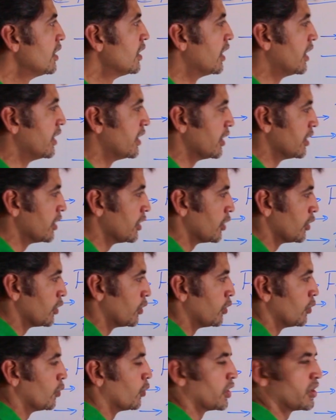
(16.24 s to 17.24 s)
and
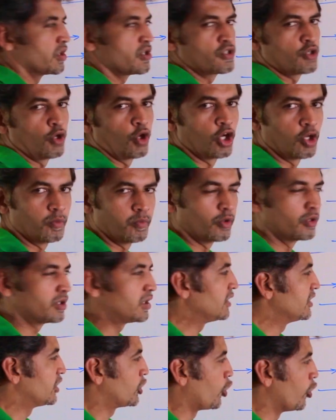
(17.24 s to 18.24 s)
what is all
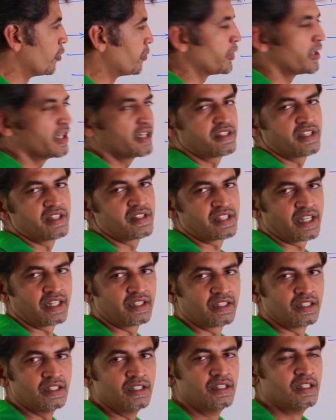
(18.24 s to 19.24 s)
about the components
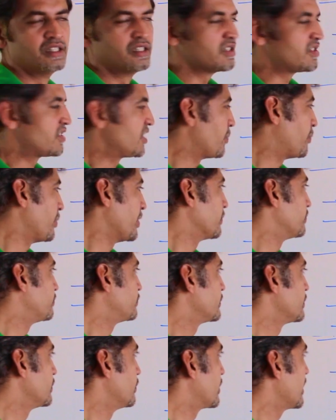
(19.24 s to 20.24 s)
inside the CPU.
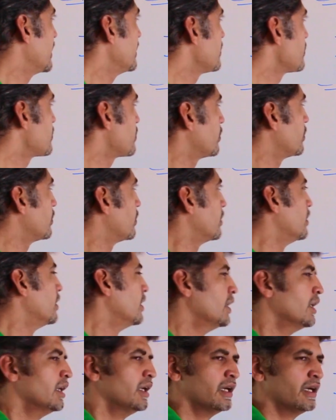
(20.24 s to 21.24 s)
Okay,
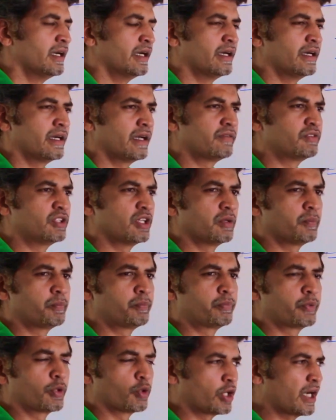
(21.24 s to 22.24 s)
so if
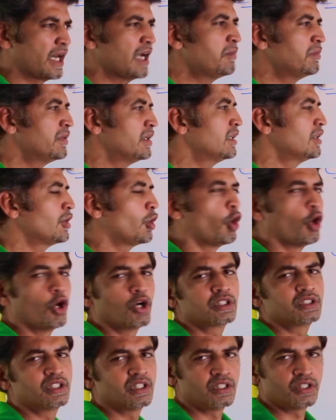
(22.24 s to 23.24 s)
the programmer
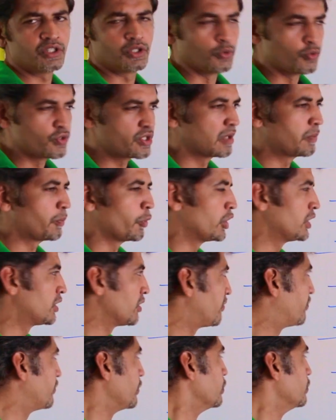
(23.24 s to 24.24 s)
or the user point
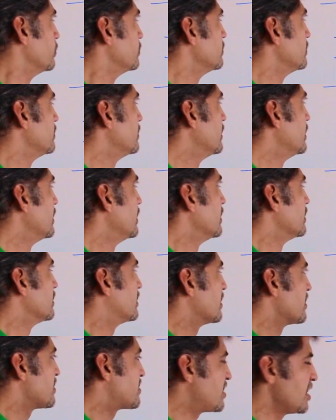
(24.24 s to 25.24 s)
of view,
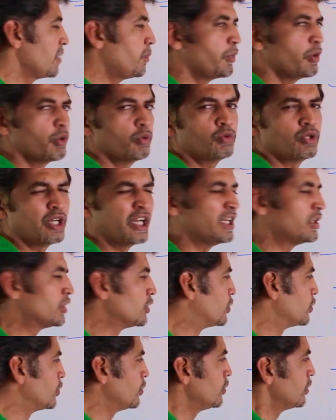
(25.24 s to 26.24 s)
the CPU need
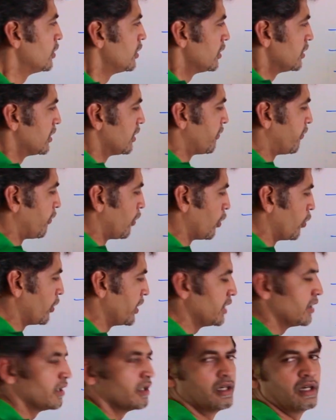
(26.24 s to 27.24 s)
to do the
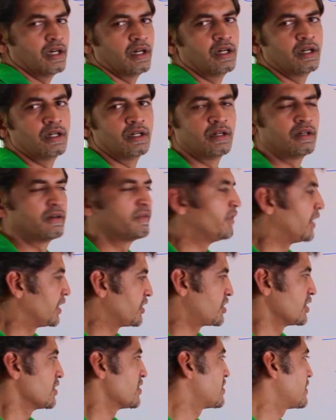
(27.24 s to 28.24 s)
following
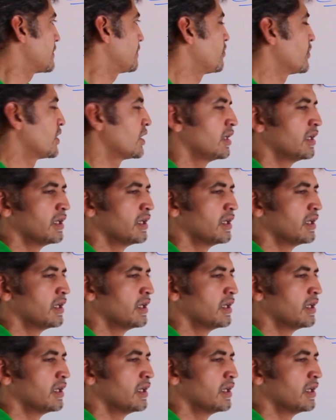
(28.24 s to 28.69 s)
functions.